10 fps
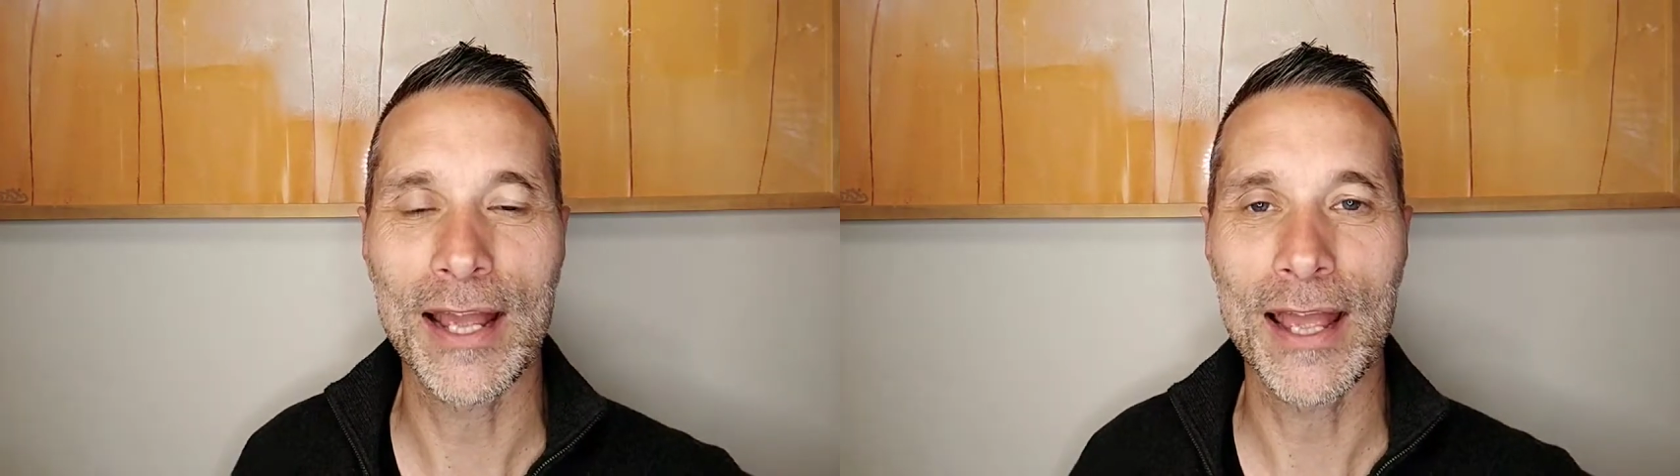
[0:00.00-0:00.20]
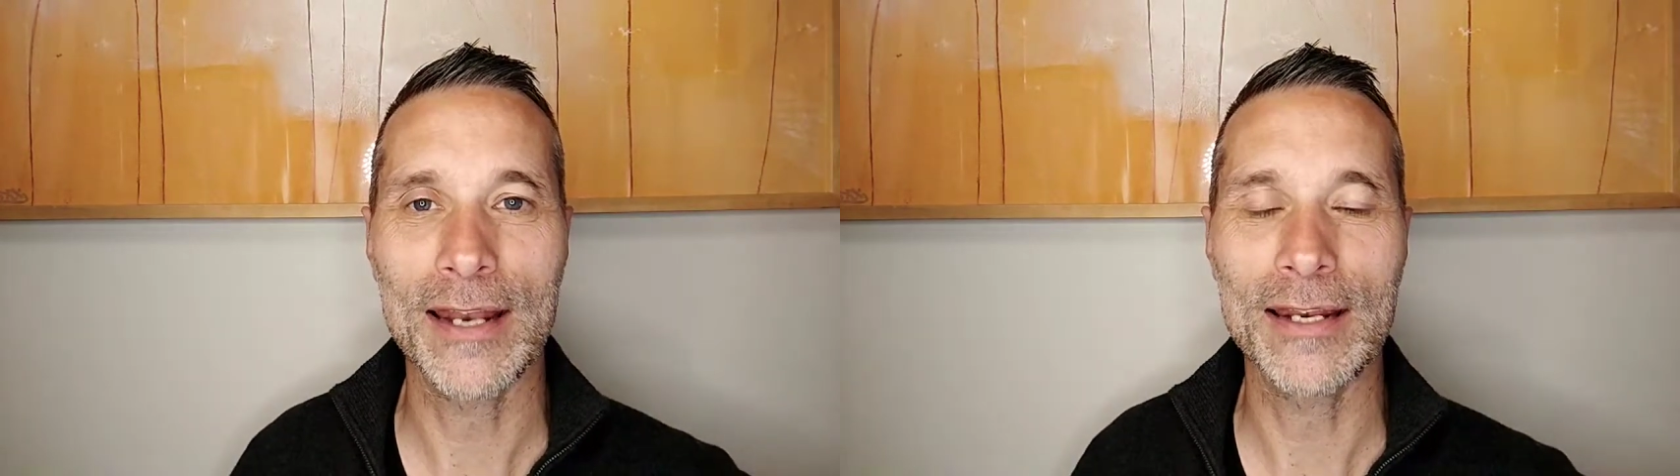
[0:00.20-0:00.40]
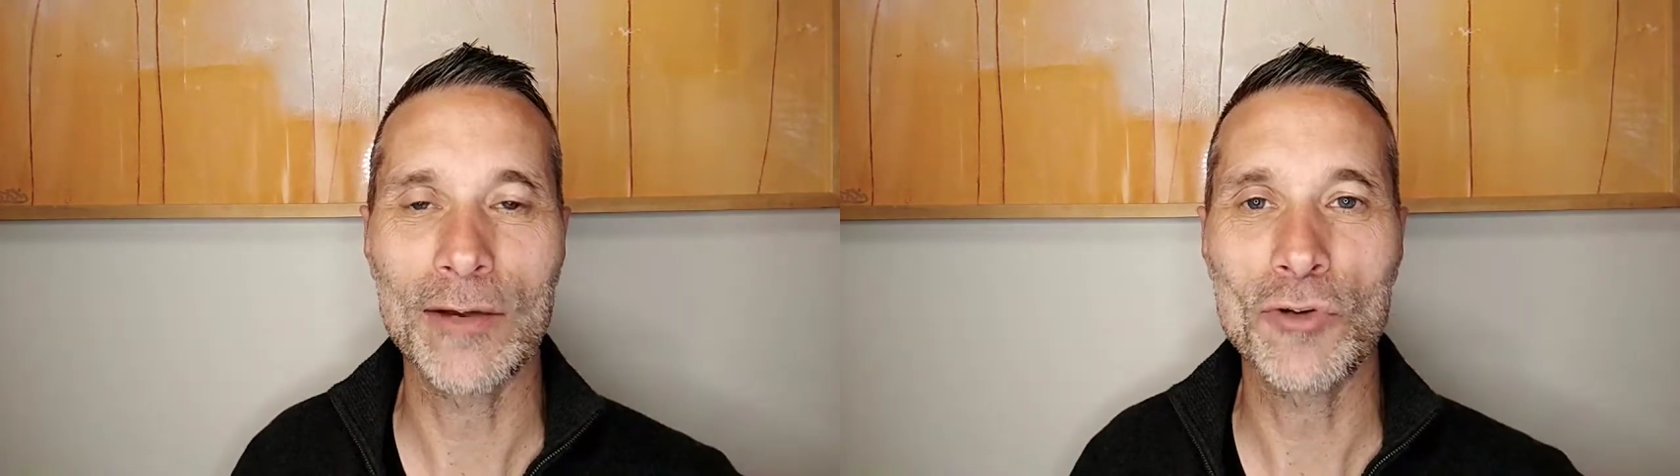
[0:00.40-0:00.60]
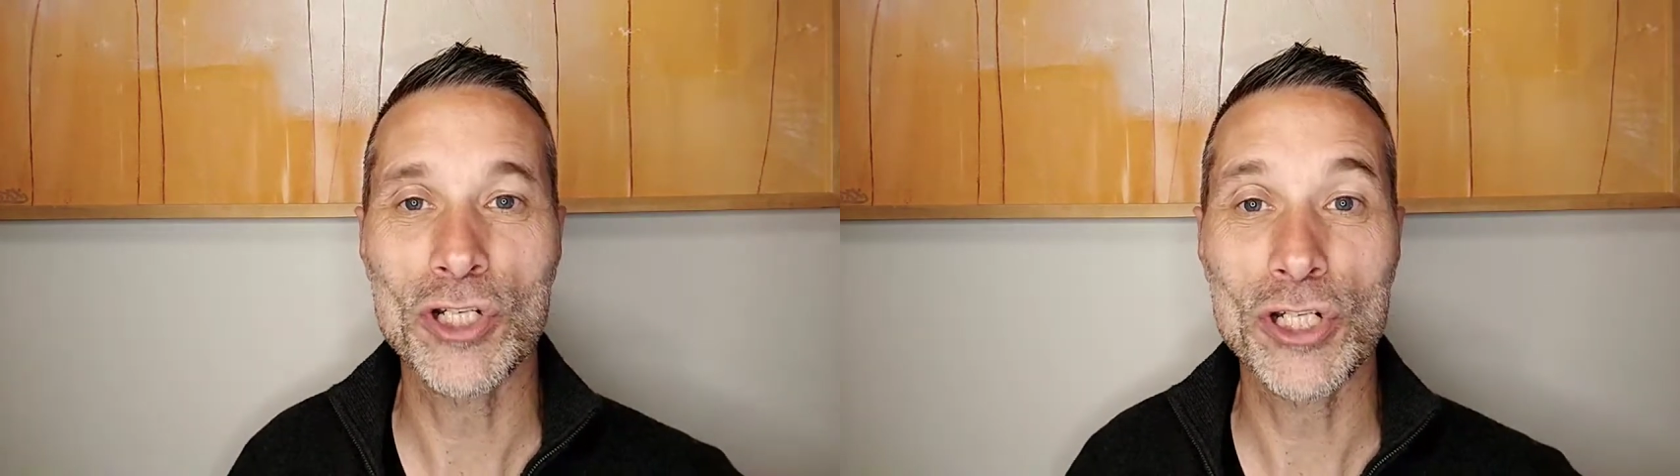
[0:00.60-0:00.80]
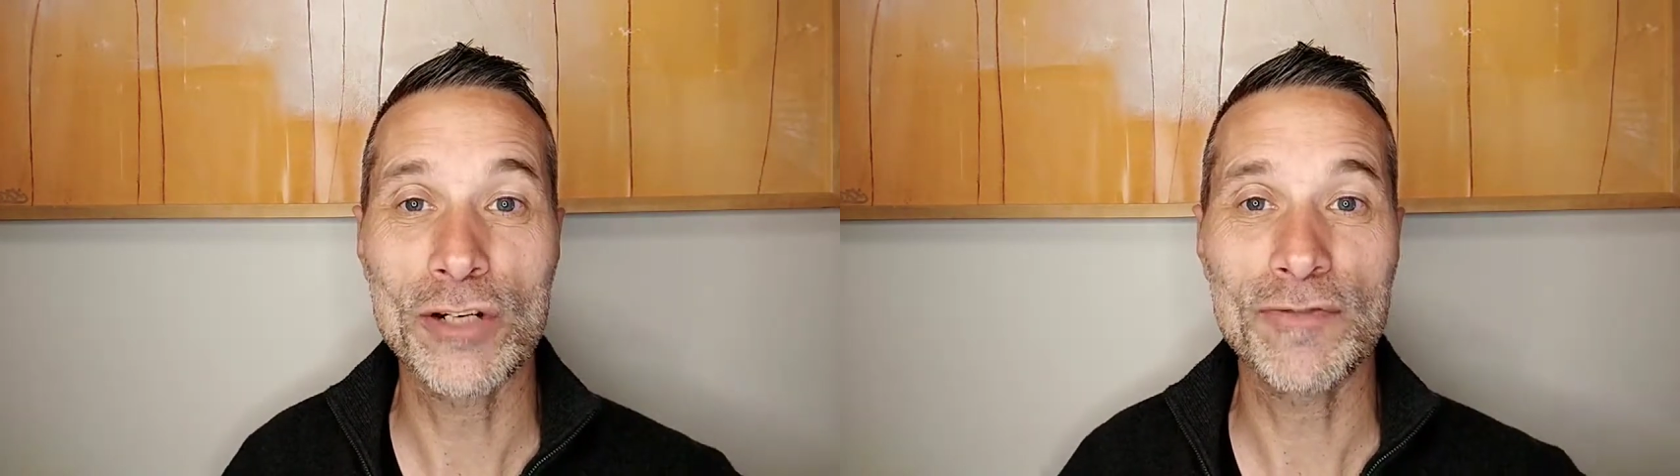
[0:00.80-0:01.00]
And it was
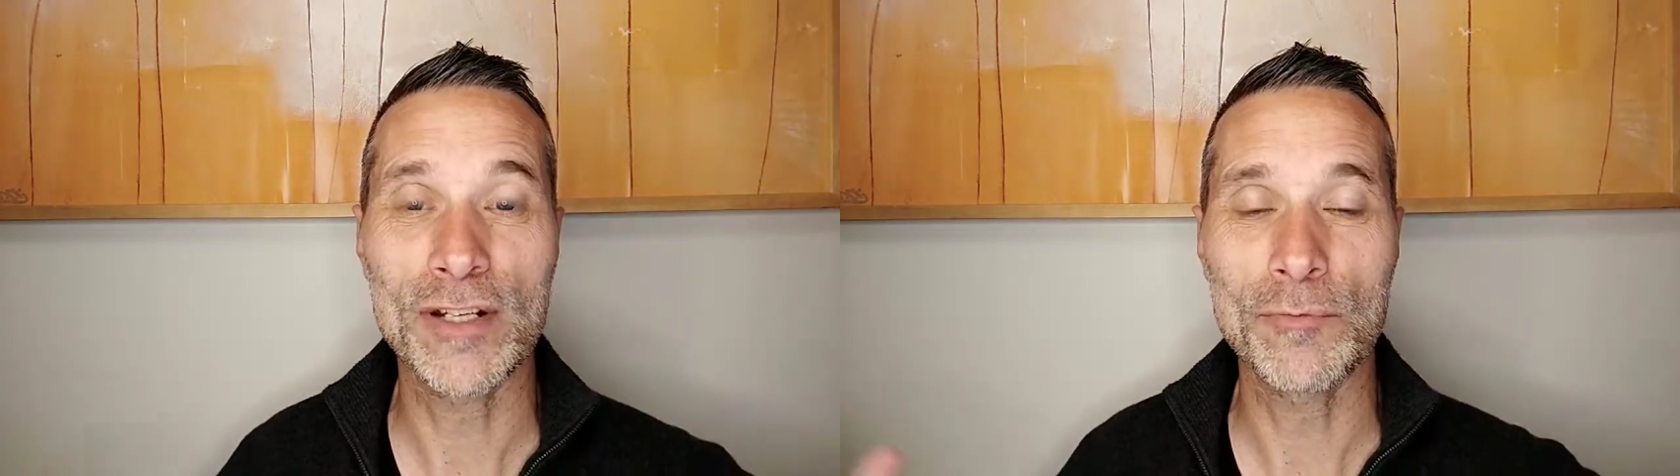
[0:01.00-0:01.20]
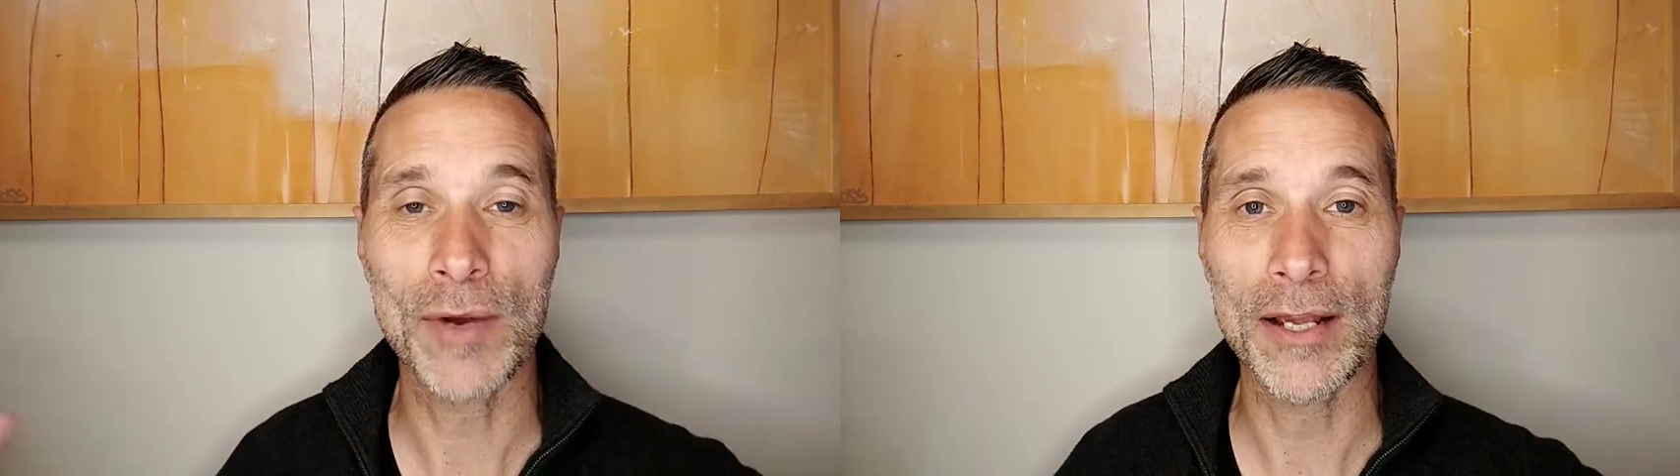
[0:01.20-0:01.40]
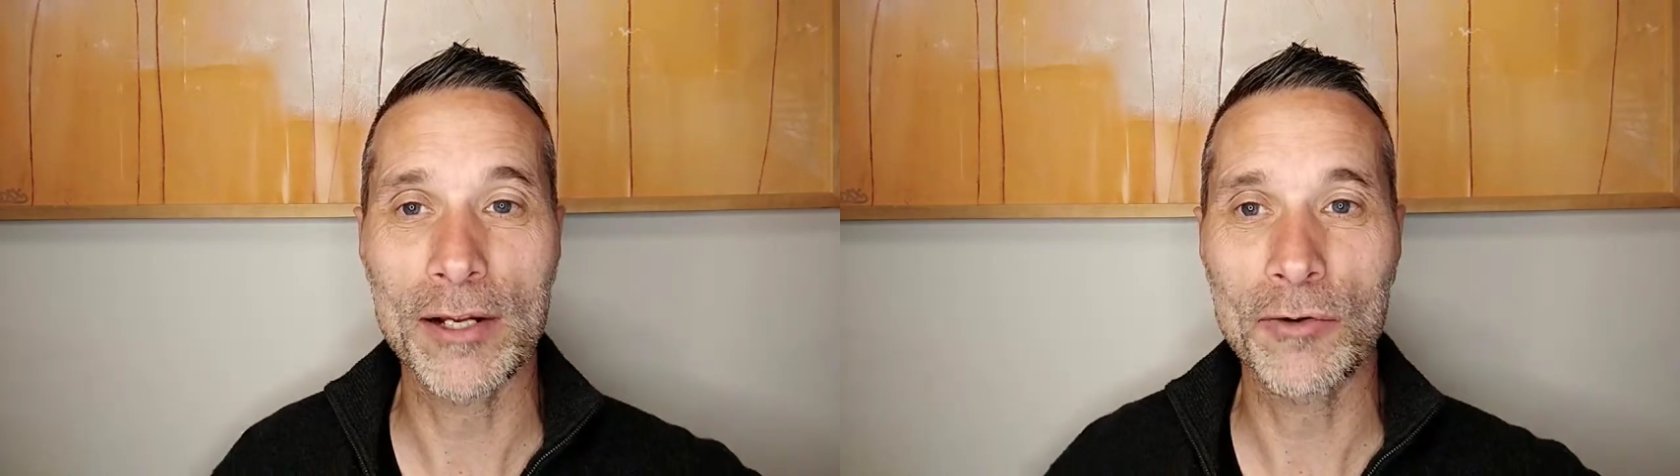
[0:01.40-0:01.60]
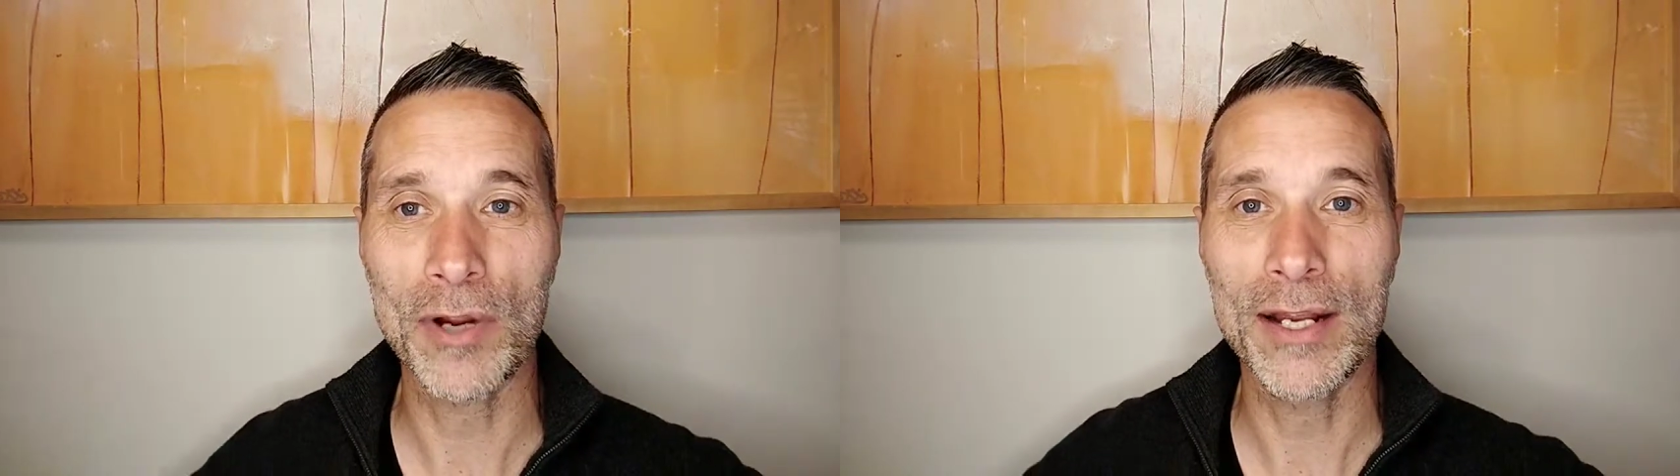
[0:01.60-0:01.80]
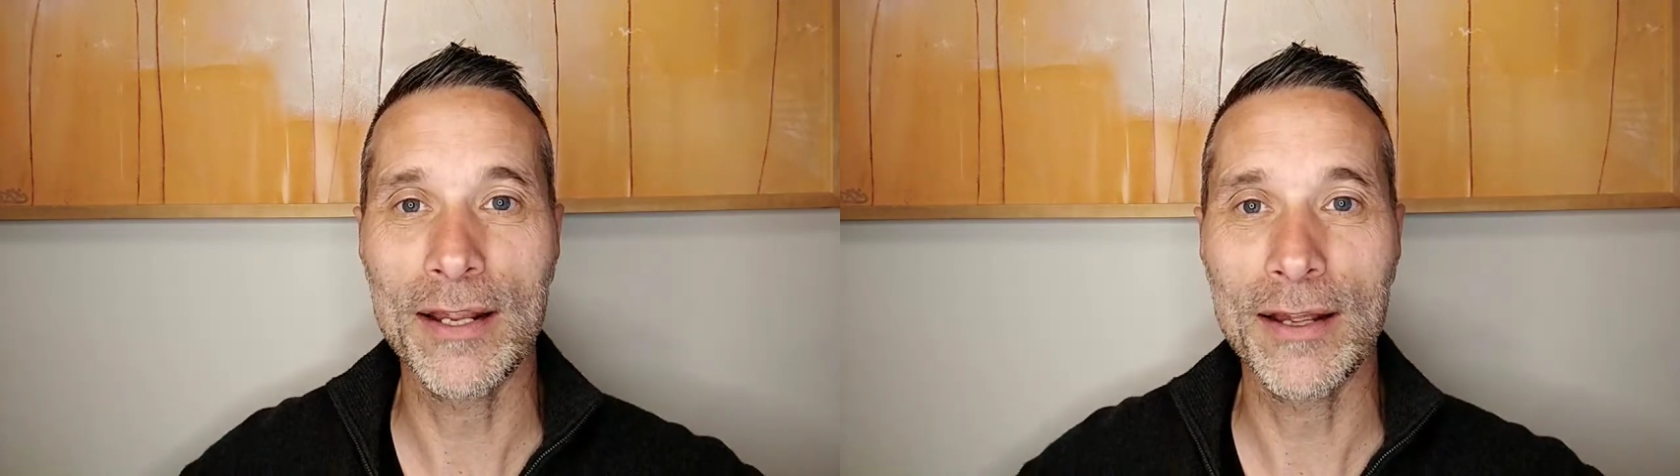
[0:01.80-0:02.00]
shifted by
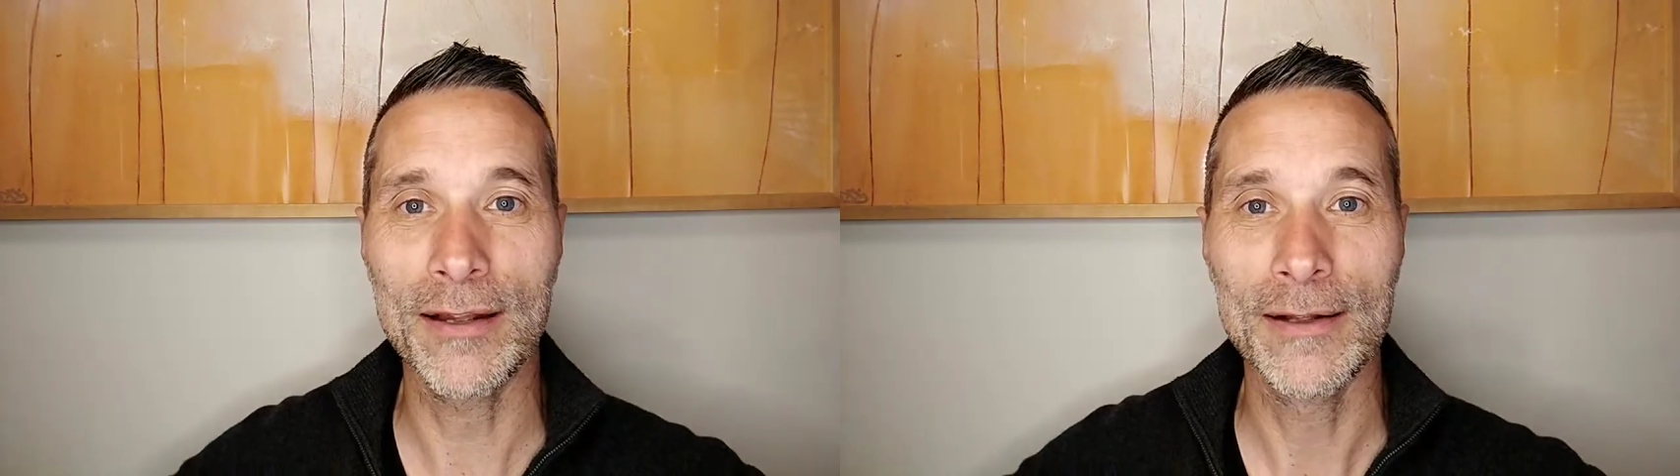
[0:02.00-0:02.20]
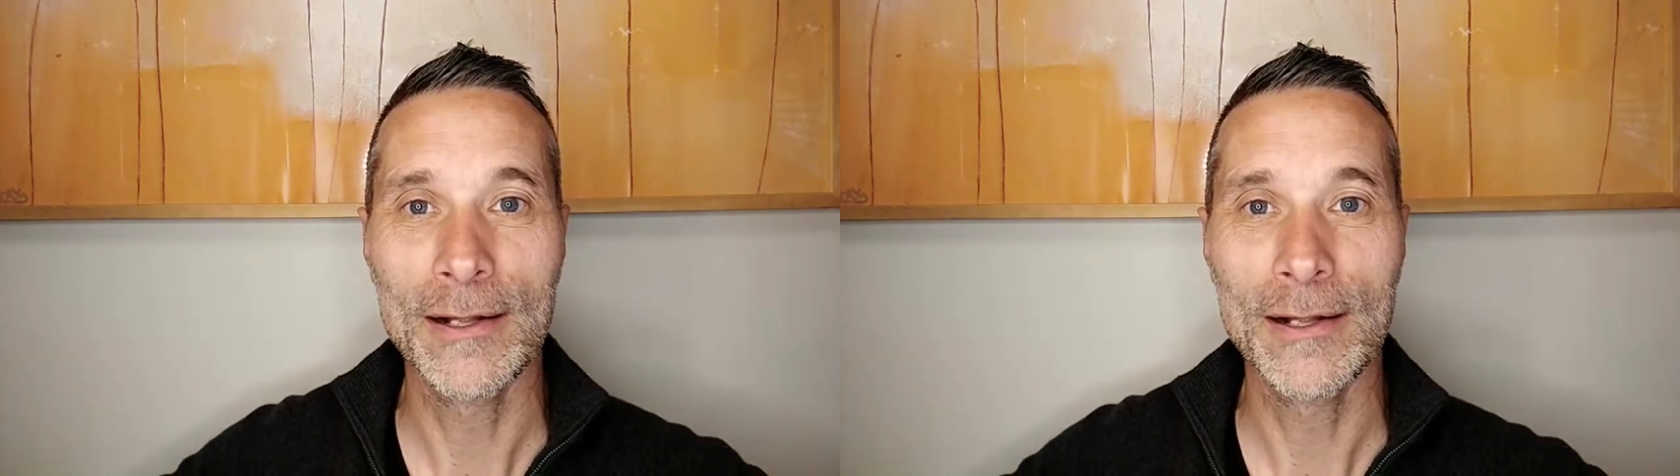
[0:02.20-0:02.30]
creating